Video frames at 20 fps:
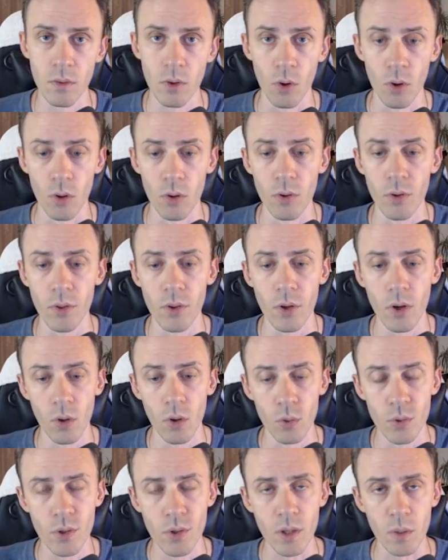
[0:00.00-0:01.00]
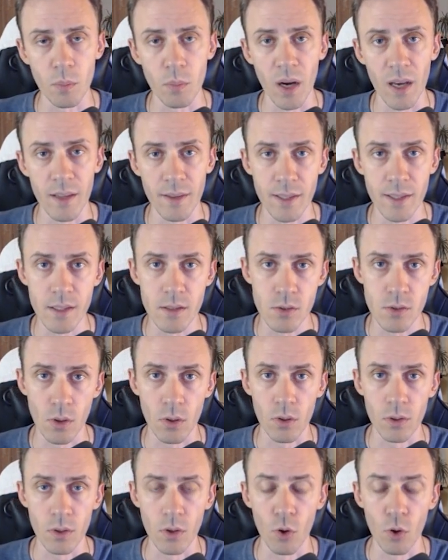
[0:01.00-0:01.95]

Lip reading: Although you can buy these on